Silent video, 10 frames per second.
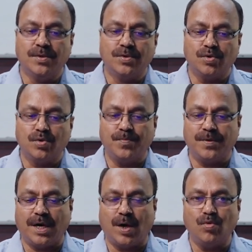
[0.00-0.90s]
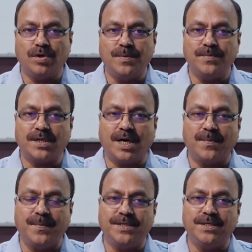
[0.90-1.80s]
So outcomes
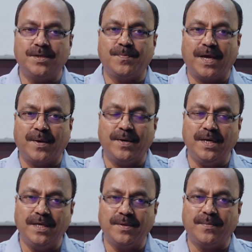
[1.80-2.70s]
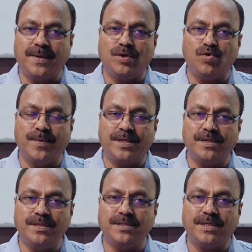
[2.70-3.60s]
are measured primarily by two
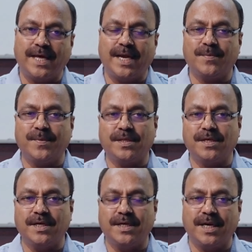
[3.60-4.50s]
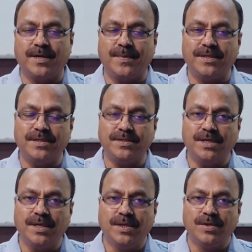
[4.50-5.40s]
methods, direct method and indirect methods.
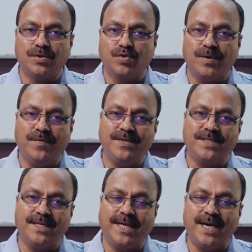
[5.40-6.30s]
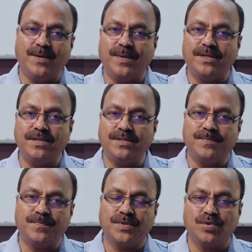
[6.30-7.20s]
So when we say direct
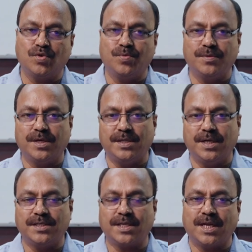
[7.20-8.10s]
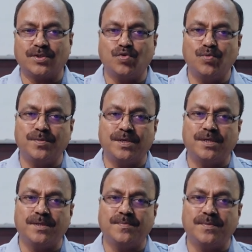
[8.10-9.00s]
methods, so uh, that is classroom,
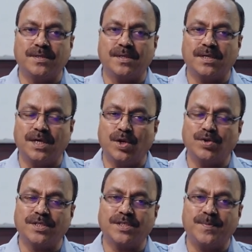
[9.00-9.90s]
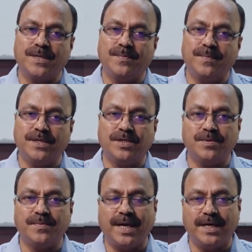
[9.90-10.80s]
uh, continuous assessment,
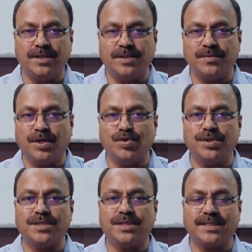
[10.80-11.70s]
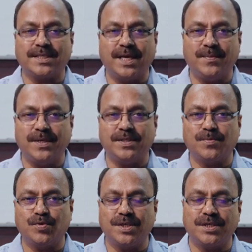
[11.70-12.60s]
midterm, end term, quizzes, assignments,
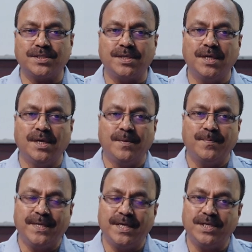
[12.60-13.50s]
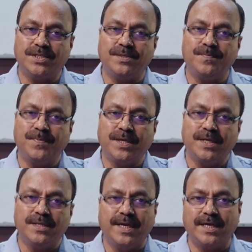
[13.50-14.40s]
projects, presentation.
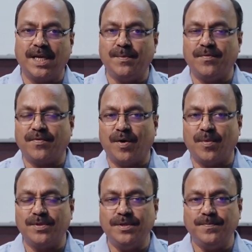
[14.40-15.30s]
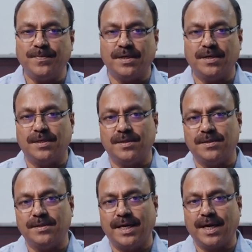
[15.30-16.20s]
That can be form of the
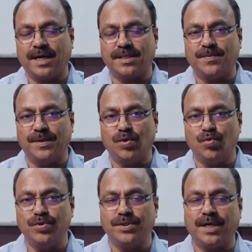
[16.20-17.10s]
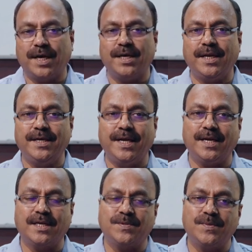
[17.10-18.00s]
uh, direct assessment tools. And
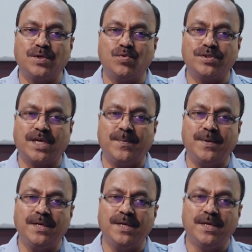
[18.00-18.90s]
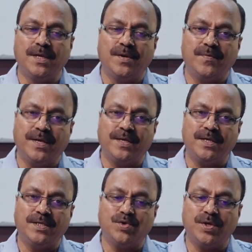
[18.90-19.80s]
indirect assessment tools can be when
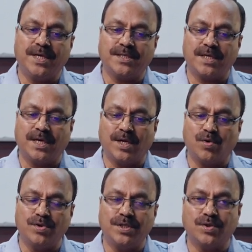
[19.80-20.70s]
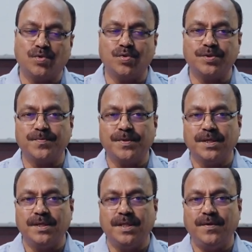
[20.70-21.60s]
a student has undergone this course,
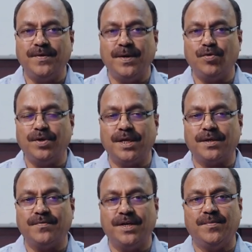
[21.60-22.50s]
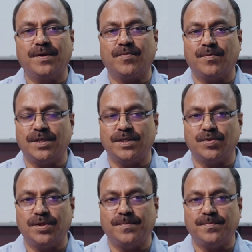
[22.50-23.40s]
then we have to take feedback from that
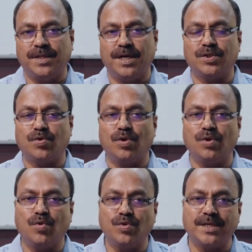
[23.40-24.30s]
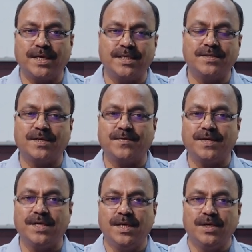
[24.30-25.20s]
student. That is called course exit
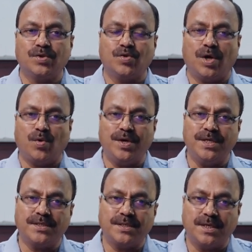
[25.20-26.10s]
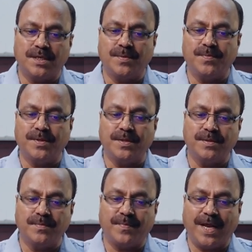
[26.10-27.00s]
survey. So nowadays, uh,
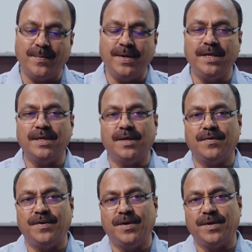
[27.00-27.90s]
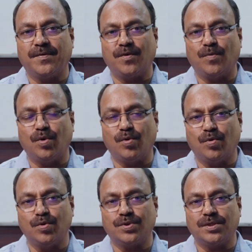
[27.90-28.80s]
primary uh, feedback from all
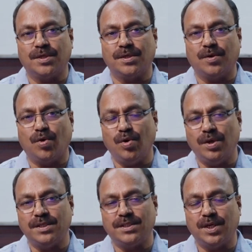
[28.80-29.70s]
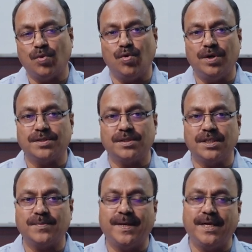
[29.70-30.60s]
course, uh, all stakeholders
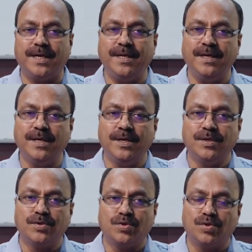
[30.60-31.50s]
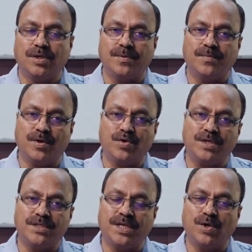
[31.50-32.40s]
is mandatory. So the one of
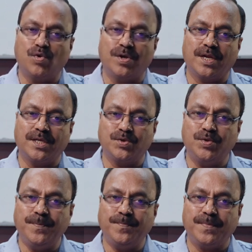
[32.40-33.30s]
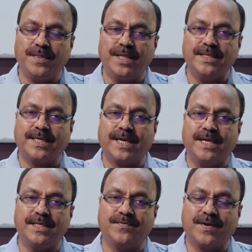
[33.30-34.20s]
the stakeholder is student, then
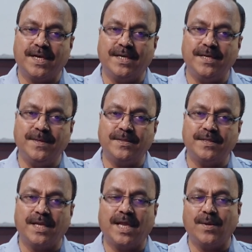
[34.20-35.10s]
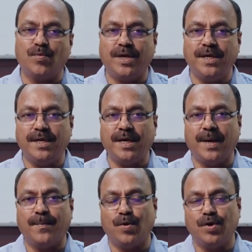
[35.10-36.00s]
second is faculty, then alumni,
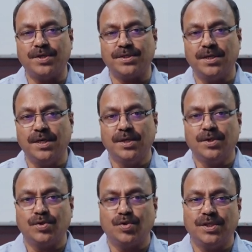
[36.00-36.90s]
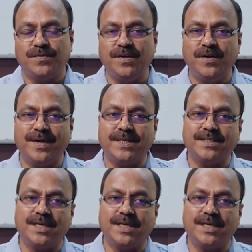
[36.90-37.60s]
employers. So this feedback is